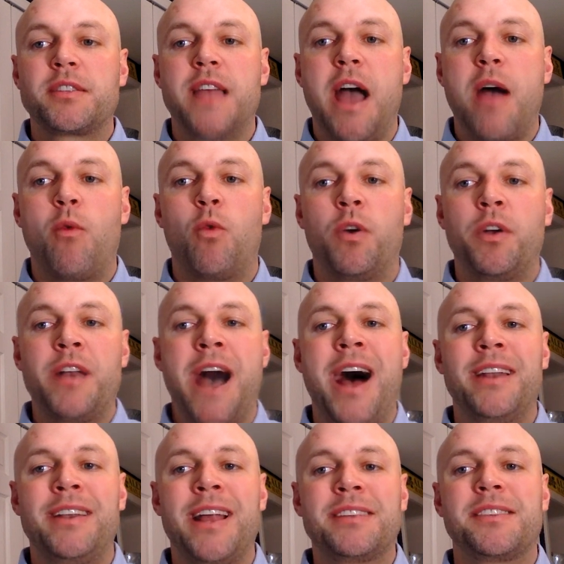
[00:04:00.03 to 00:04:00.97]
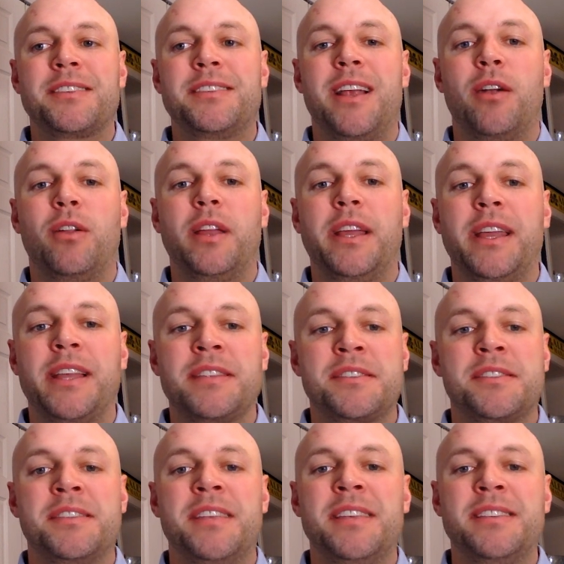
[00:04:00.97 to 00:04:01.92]
that were not necessarily
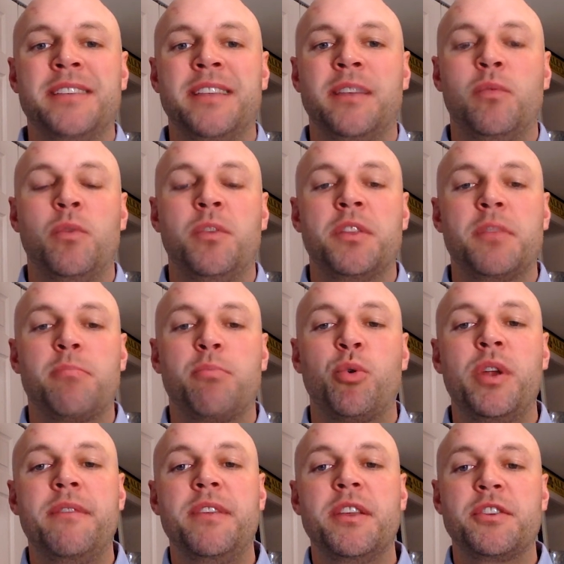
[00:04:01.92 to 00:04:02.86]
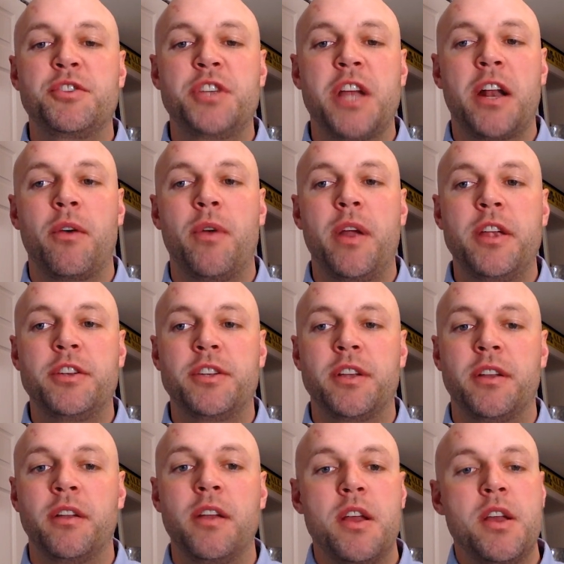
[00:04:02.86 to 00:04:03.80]
consistent with the previous
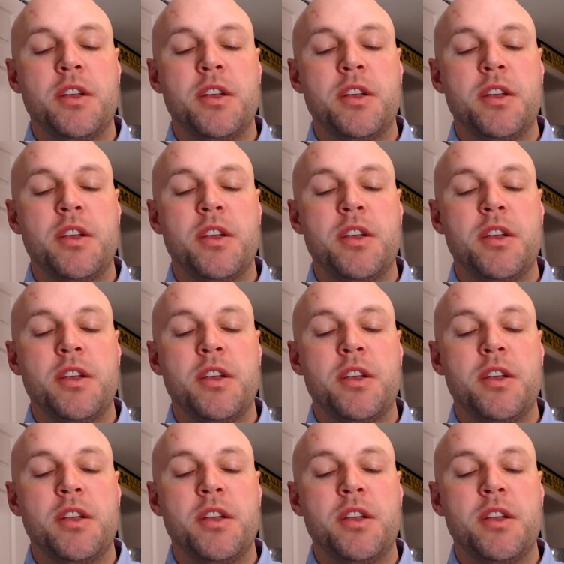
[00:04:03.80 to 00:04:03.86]
generation.